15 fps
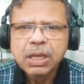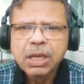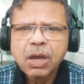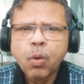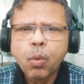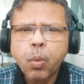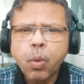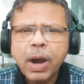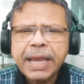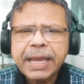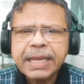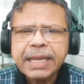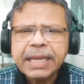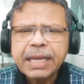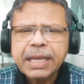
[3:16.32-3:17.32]

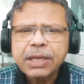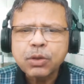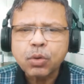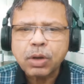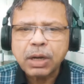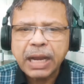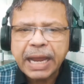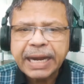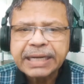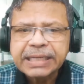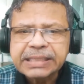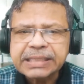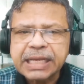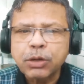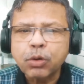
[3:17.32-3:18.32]
Why your
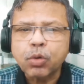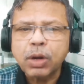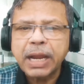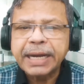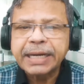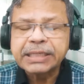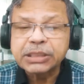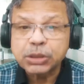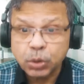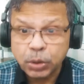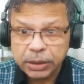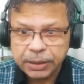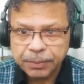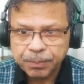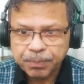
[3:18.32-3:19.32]
clients are your clients
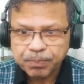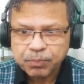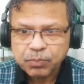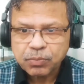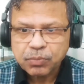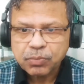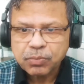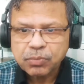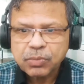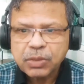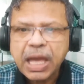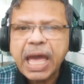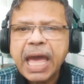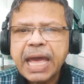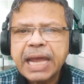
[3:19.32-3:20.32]
today
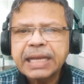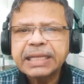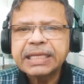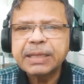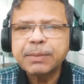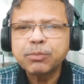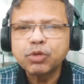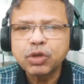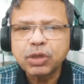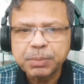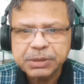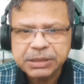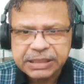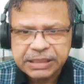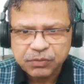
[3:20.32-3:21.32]
and keep doing
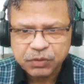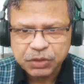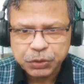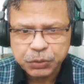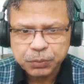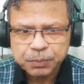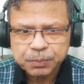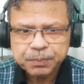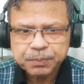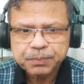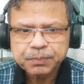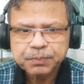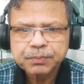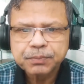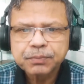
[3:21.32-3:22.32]
business with you?
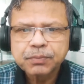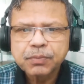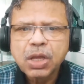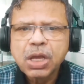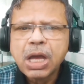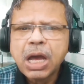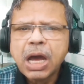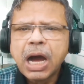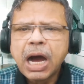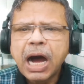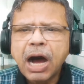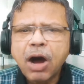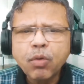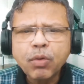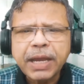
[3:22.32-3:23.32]

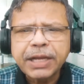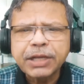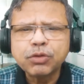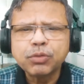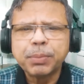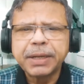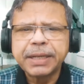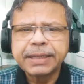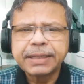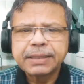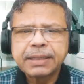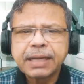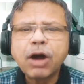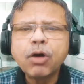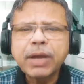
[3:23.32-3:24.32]
How can
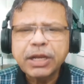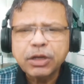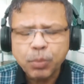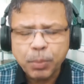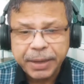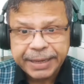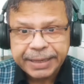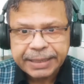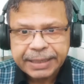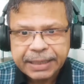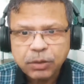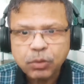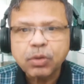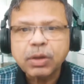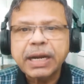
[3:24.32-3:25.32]
you make
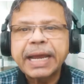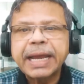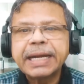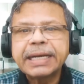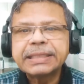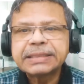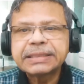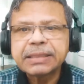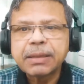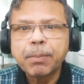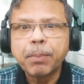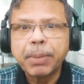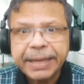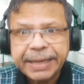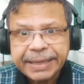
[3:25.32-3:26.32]
your clients
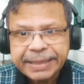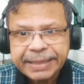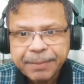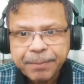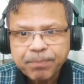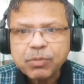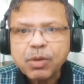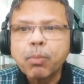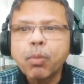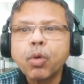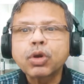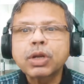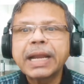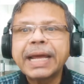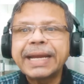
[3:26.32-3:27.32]
bring
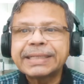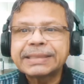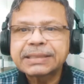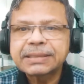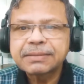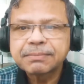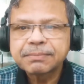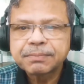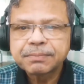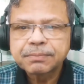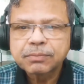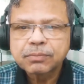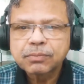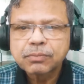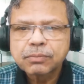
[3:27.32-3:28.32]
more clients?
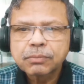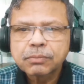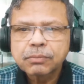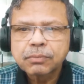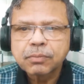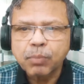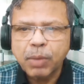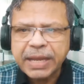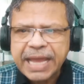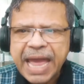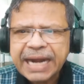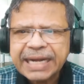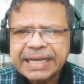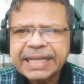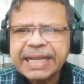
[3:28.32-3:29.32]
By
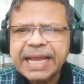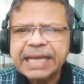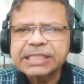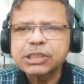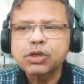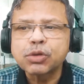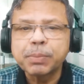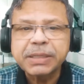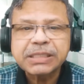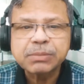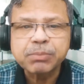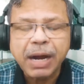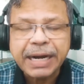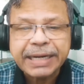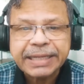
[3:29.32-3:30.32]
acting as your best
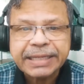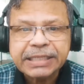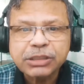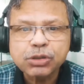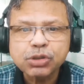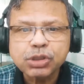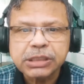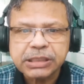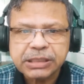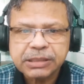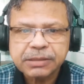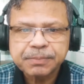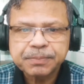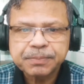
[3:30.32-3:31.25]
marketing resources.